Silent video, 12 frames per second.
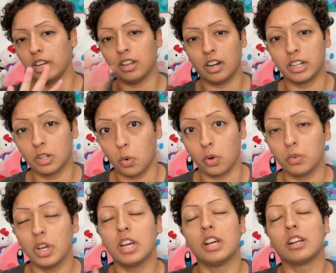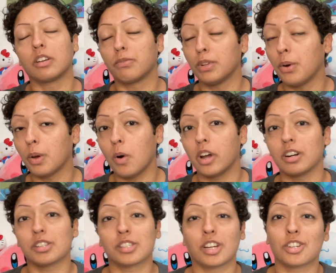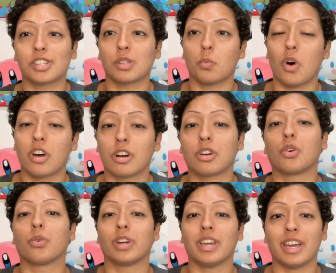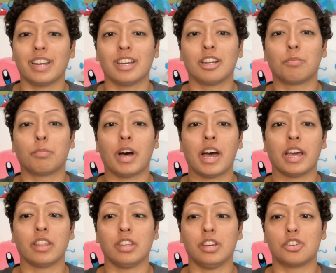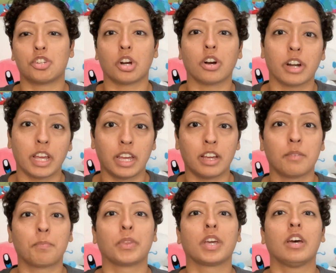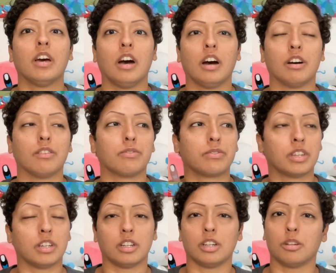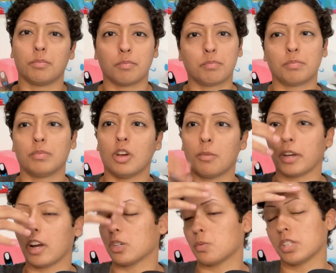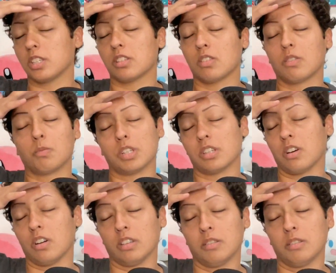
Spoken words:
unquote, flowing water such as the water created by the churning of the, oh my gosh, what's it called?